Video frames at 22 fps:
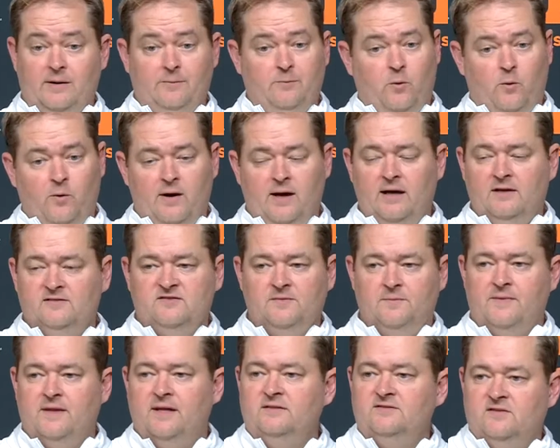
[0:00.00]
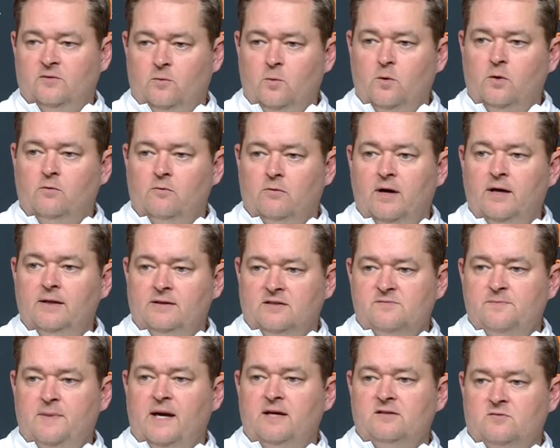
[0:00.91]
pointing out some things that weren't right this
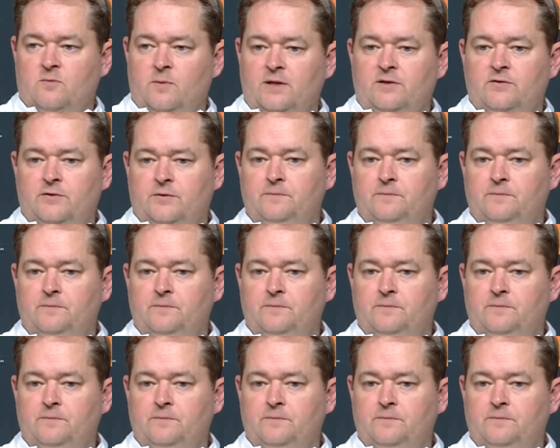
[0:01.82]
past week, too.